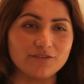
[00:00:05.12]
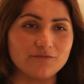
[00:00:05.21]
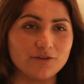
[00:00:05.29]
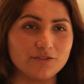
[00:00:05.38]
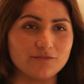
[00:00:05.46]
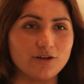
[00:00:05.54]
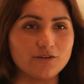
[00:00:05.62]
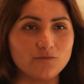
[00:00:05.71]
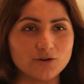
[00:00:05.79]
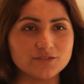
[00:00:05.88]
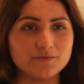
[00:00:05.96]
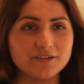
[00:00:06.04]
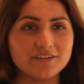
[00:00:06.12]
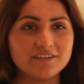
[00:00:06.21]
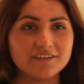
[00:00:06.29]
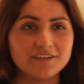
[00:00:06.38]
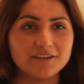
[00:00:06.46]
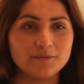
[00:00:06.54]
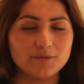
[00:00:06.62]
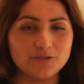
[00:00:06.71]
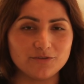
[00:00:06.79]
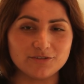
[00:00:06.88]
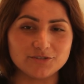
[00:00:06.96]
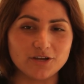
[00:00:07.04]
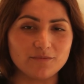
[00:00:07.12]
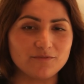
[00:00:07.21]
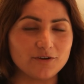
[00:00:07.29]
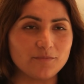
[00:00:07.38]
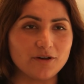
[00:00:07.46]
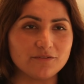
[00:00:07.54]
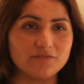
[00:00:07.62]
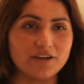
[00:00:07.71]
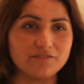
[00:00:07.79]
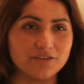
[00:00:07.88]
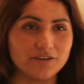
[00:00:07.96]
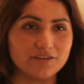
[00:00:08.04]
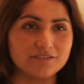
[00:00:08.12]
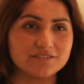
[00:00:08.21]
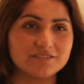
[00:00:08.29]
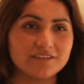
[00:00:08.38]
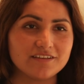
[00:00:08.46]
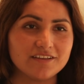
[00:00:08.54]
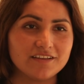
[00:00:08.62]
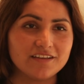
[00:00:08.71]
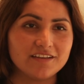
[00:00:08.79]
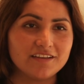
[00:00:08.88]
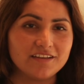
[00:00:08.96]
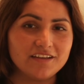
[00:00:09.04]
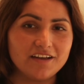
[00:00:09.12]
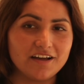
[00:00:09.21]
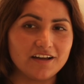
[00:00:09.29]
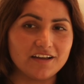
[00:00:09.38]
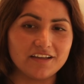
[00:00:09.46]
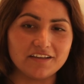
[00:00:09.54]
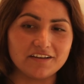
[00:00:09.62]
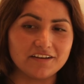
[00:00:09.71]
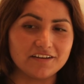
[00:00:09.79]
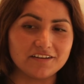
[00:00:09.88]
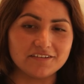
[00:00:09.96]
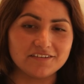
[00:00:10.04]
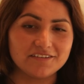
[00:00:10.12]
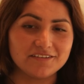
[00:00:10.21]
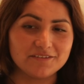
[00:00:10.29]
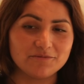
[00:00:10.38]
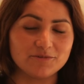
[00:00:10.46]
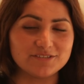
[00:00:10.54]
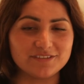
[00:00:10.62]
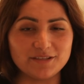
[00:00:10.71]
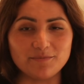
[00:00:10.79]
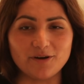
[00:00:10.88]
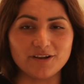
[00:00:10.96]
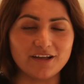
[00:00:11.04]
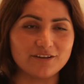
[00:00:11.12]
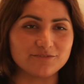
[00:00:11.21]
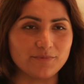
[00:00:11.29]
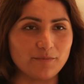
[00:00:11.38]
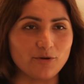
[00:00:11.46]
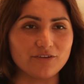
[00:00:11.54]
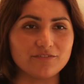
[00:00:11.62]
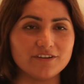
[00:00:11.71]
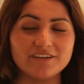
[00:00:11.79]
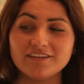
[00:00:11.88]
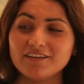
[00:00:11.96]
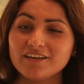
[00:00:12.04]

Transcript: in the field of law enforcement. Been doing the job for about 5 years. I recently bought a house with my boyfriend.